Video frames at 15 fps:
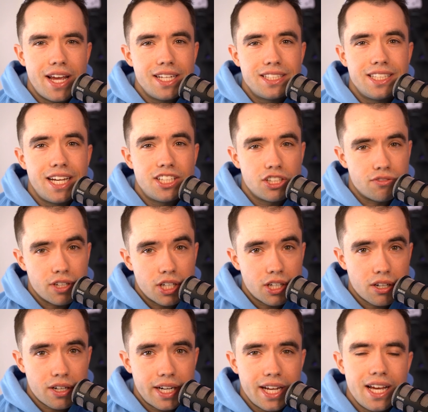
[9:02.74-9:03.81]
ACH on
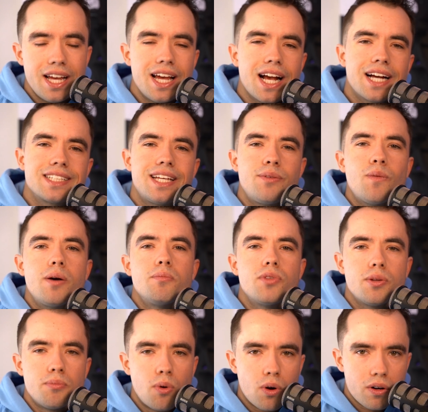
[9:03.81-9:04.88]
recurring because they want
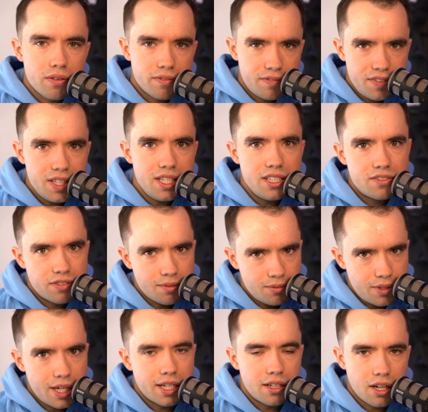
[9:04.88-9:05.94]
the more fees from
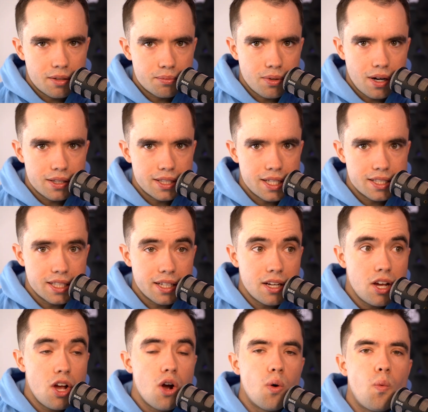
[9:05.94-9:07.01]
credit card processing.
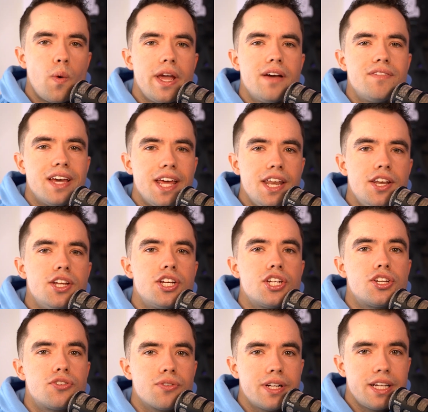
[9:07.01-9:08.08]
We have
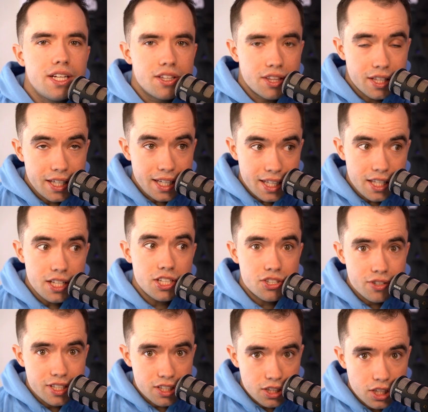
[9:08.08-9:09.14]
the
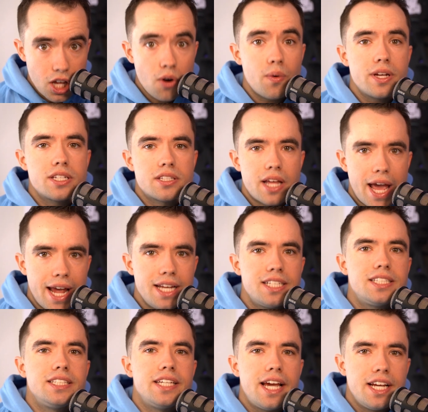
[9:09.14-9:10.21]
industry's lowest
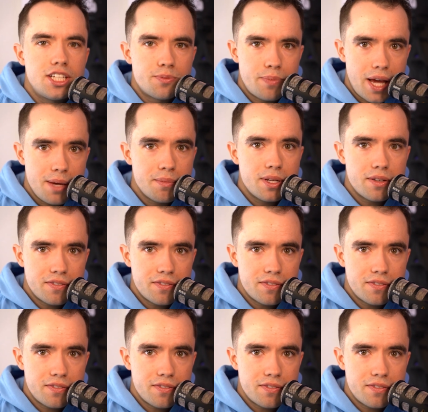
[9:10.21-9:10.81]
ACH payment